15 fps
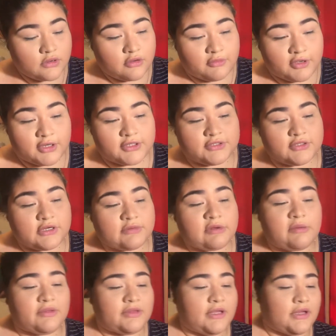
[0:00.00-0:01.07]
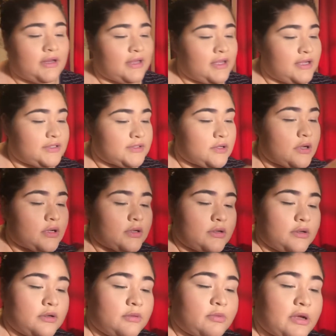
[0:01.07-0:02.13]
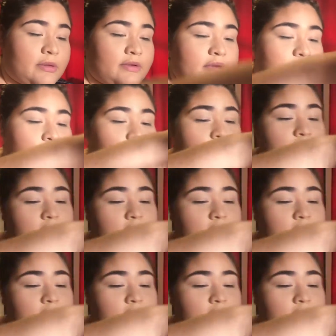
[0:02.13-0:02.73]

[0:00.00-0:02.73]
Oh my gosh, you guys are probably thinking I can't talk. Probably right.